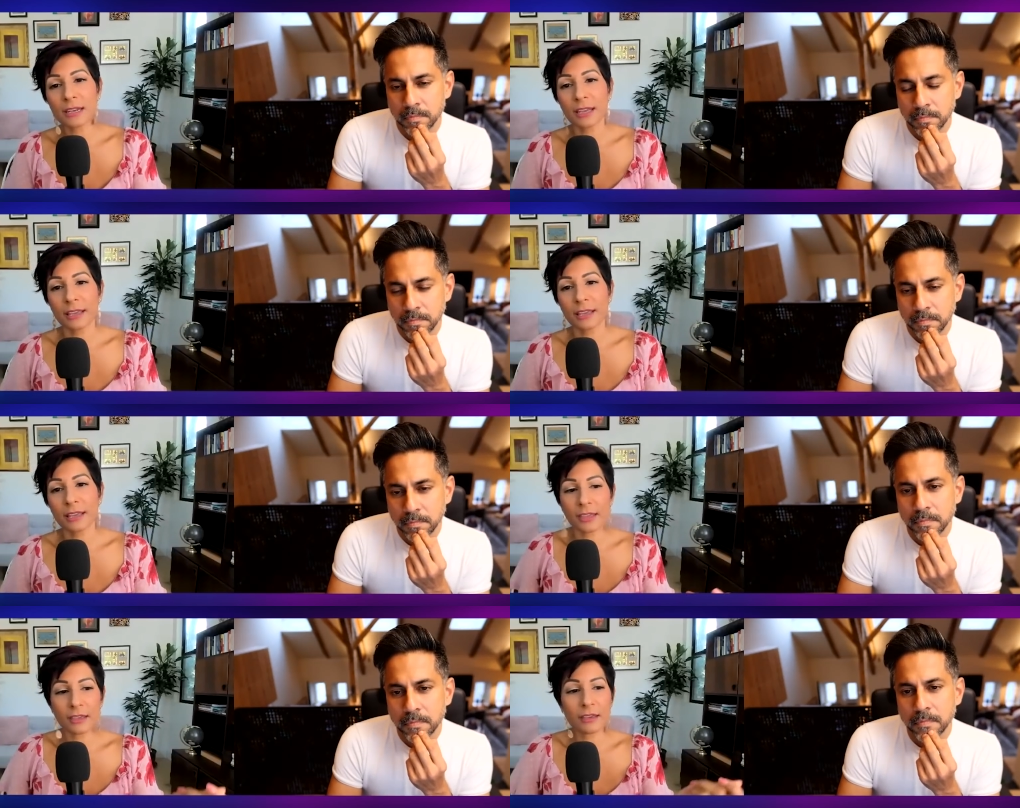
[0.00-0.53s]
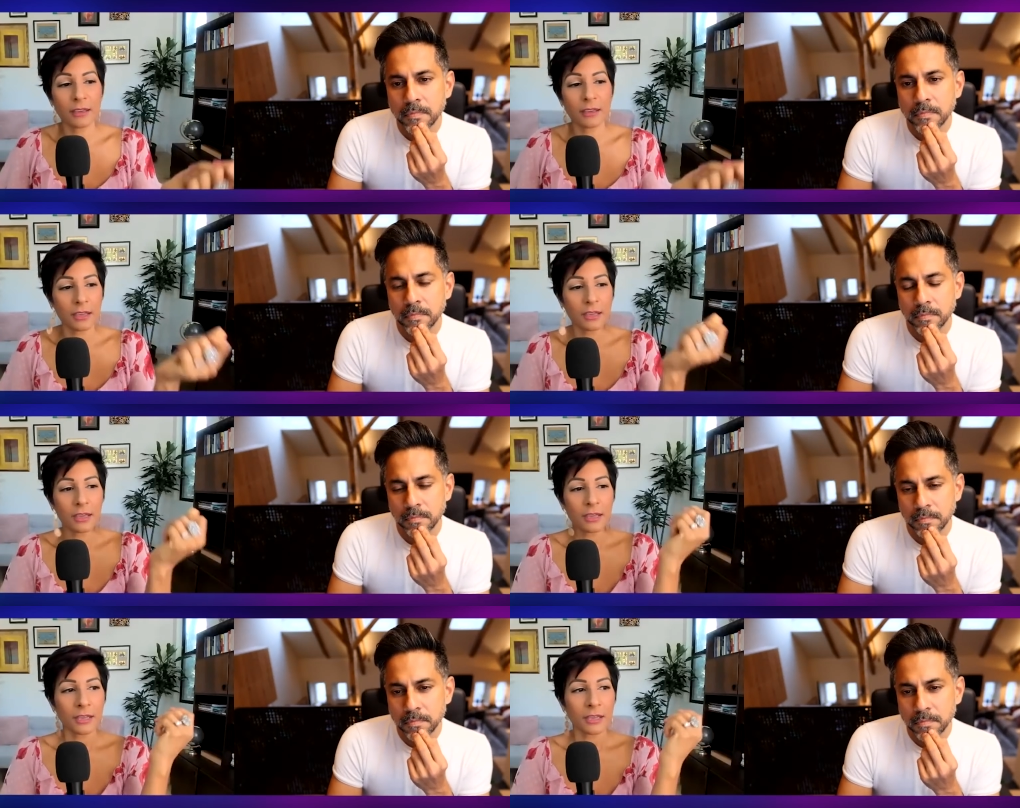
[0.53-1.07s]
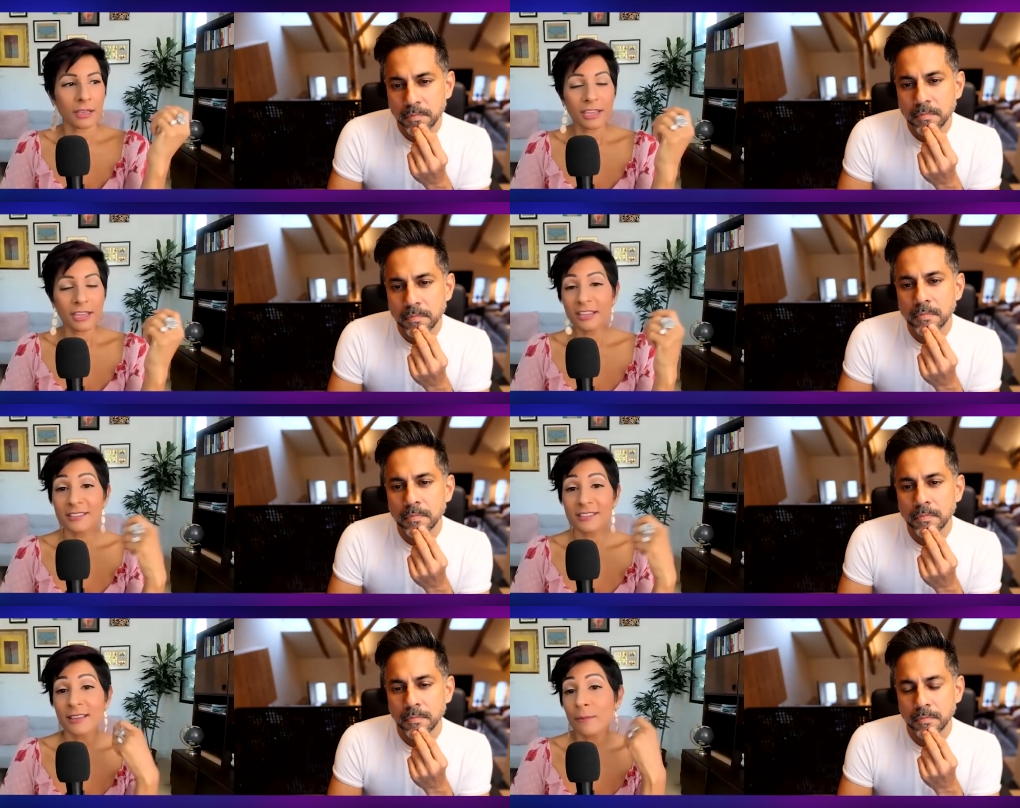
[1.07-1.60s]
Speaker 1: And I think
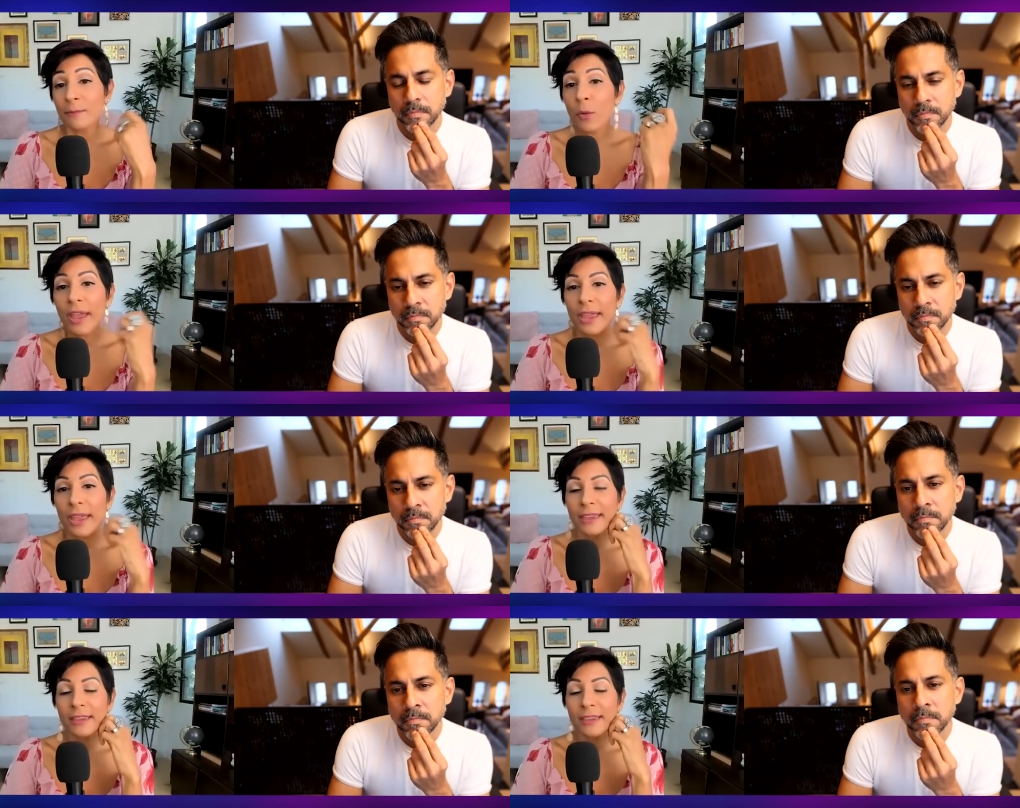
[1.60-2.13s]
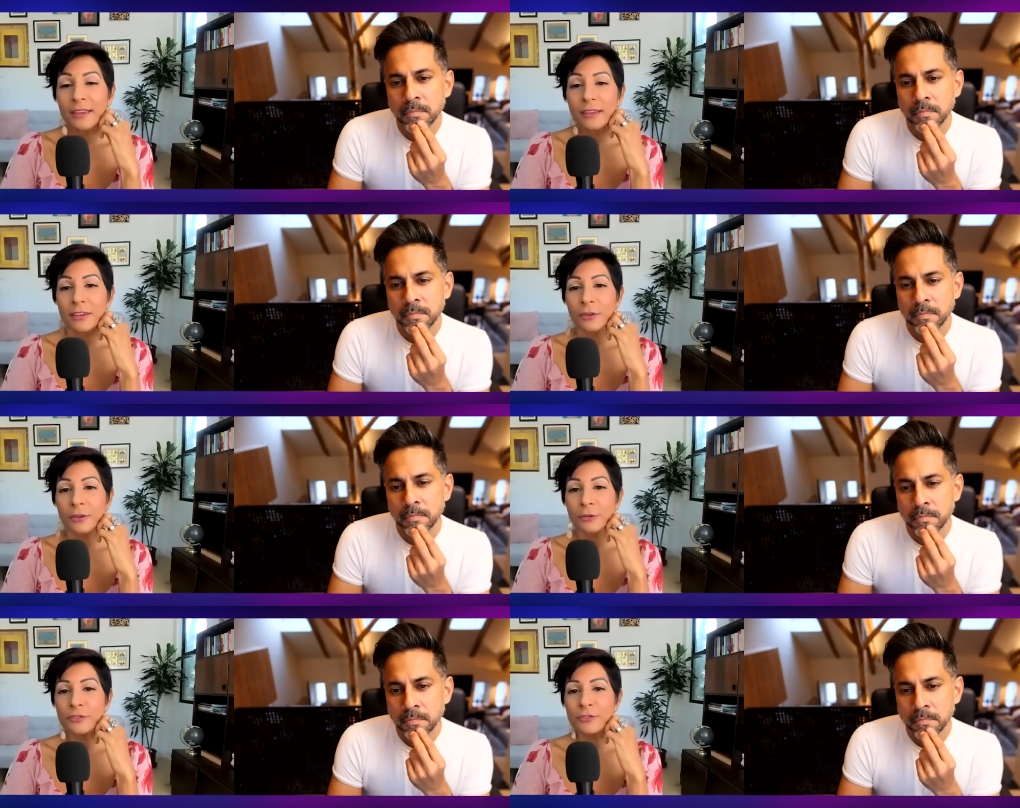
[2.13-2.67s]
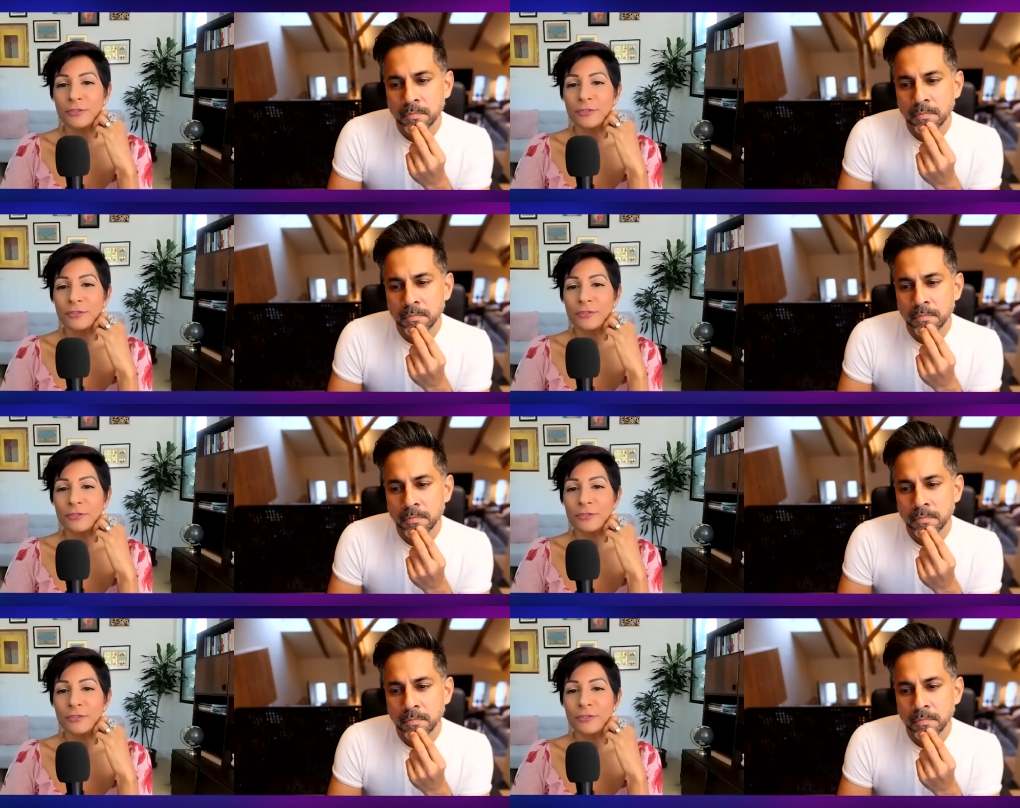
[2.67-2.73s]
in some way you're